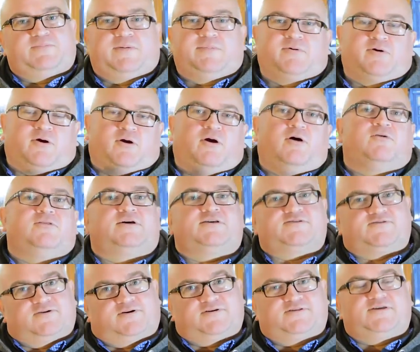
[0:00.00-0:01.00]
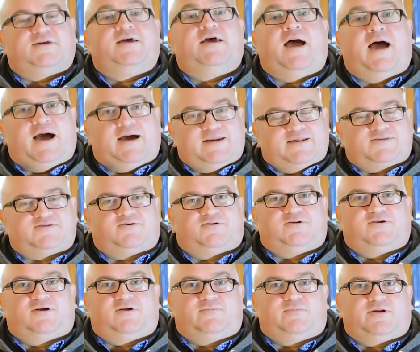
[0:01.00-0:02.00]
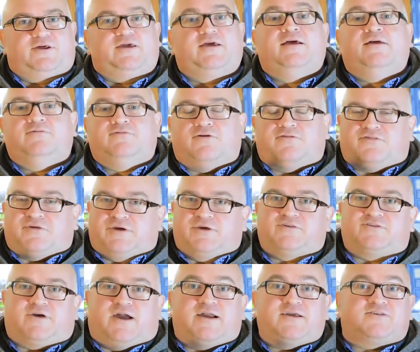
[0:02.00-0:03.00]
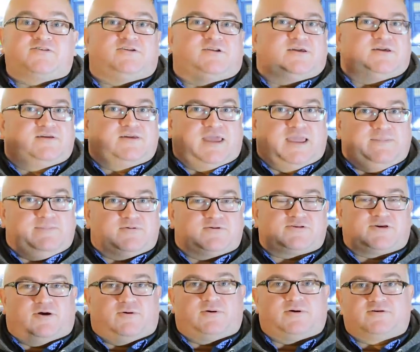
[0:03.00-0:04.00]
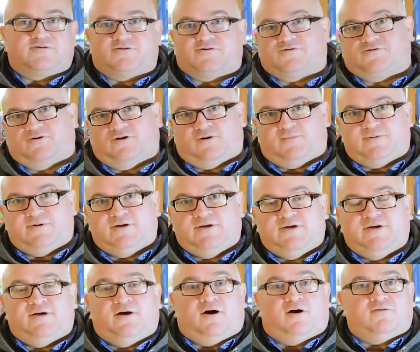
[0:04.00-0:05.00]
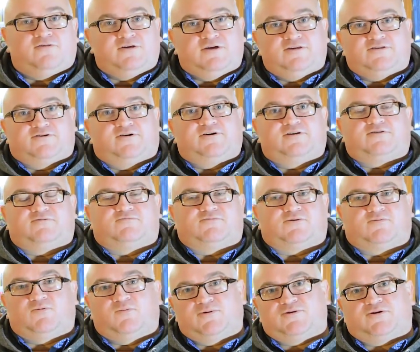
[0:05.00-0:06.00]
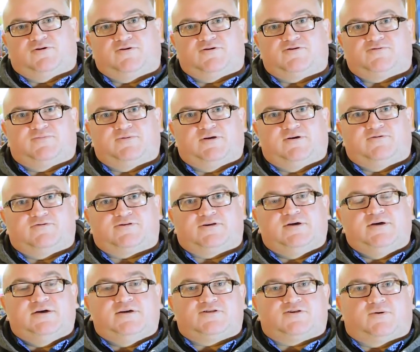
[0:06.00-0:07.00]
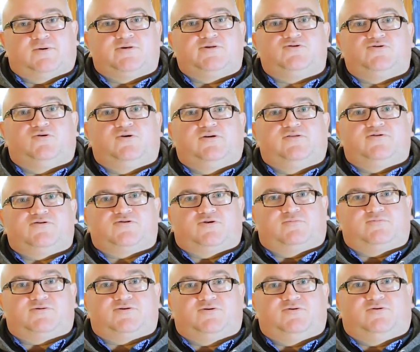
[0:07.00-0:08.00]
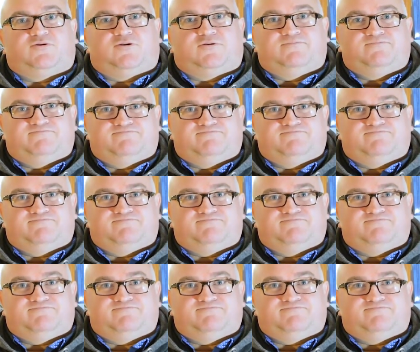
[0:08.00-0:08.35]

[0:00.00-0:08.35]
People go, oh, that's nice, and it's not a lot of money. The things that actually keep us going as a shop are these items. We'll be showing you some of those. So enjoy the shop tour.